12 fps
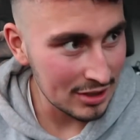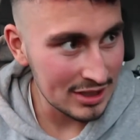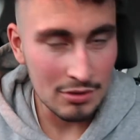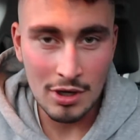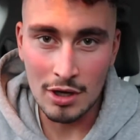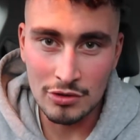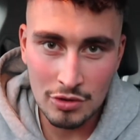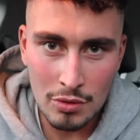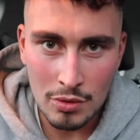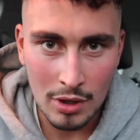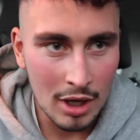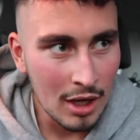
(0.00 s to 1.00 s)
I still can't
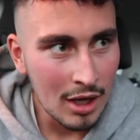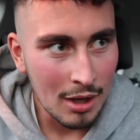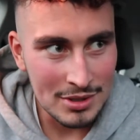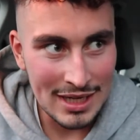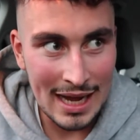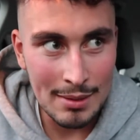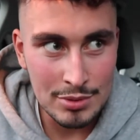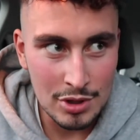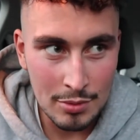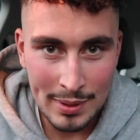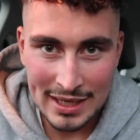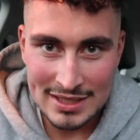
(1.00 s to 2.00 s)
talk. I was in
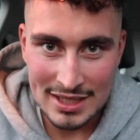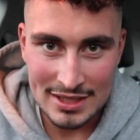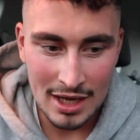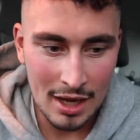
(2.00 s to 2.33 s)
absolute pieces.